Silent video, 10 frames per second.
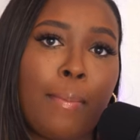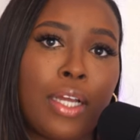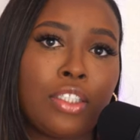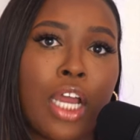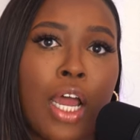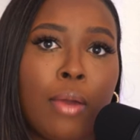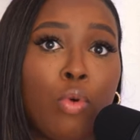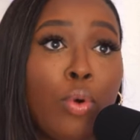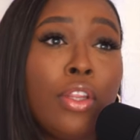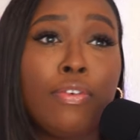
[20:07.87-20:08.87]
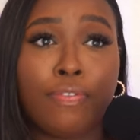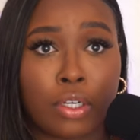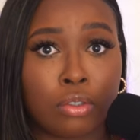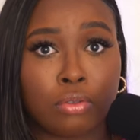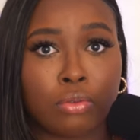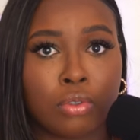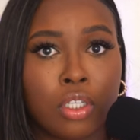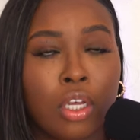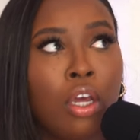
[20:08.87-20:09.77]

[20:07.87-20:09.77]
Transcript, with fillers: my job on the phones